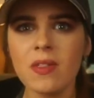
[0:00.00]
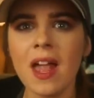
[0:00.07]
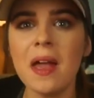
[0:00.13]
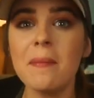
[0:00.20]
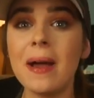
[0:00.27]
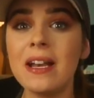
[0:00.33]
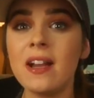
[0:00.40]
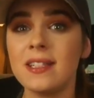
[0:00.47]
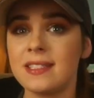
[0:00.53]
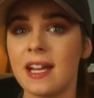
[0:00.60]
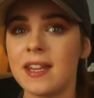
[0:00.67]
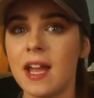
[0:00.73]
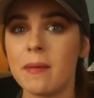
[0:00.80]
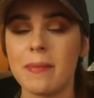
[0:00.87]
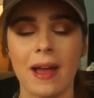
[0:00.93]
it might not
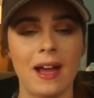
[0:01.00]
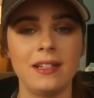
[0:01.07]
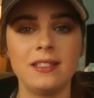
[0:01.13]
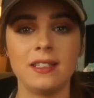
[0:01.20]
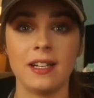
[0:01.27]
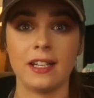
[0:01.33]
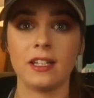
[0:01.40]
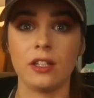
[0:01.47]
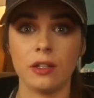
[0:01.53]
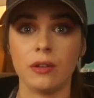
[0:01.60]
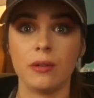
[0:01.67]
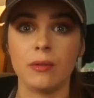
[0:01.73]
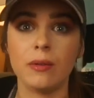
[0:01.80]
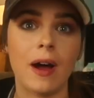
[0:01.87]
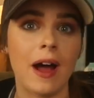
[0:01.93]
sound that bad to like
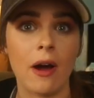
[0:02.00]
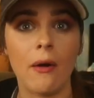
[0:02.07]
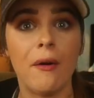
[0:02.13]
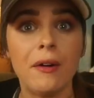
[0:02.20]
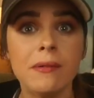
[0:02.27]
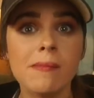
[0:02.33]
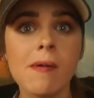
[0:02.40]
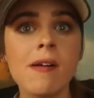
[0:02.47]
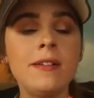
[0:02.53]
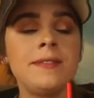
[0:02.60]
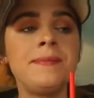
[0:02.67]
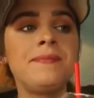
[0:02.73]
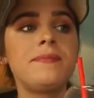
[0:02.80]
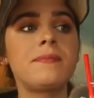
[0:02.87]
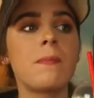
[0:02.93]
you at home.
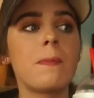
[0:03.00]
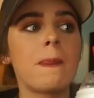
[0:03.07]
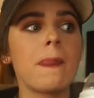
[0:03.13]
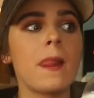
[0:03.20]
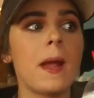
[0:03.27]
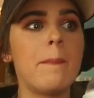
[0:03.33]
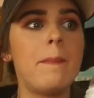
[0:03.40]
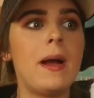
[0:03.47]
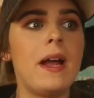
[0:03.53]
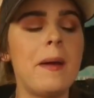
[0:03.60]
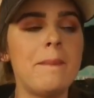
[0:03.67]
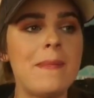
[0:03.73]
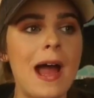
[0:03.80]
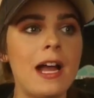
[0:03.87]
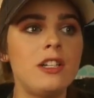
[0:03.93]
But
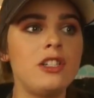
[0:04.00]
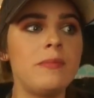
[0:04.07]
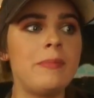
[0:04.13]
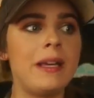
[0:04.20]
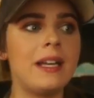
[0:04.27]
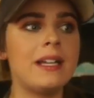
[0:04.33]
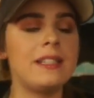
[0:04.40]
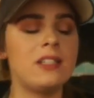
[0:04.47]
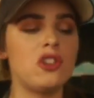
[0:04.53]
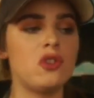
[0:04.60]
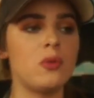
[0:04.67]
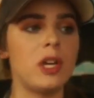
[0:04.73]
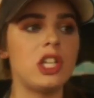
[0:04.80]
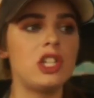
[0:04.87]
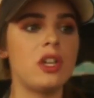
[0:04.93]
imagine being in a
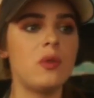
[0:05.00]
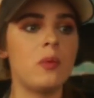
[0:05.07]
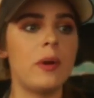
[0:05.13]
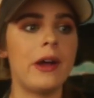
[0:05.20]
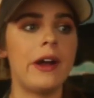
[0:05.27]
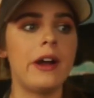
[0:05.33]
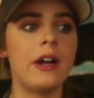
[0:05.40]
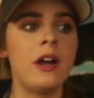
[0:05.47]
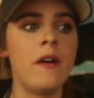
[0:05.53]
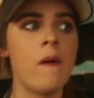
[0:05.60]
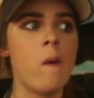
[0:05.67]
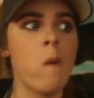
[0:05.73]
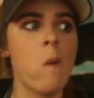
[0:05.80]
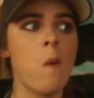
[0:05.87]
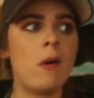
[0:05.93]
situation where
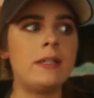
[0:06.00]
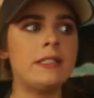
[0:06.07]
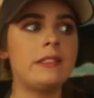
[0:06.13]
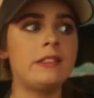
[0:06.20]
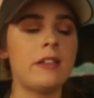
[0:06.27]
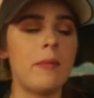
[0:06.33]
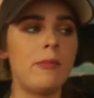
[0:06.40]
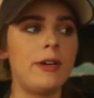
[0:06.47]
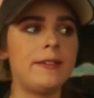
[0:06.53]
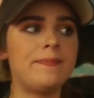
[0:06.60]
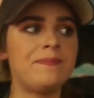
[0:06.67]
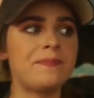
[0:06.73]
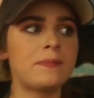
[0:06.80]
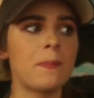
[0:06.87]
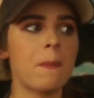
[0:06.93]

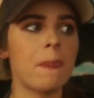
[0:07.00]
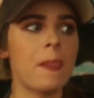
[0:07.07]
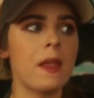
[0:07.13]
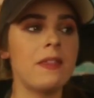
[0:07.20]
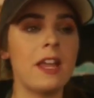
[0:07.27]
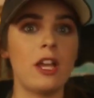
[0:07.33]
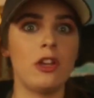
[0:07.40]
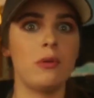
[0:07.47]
someone that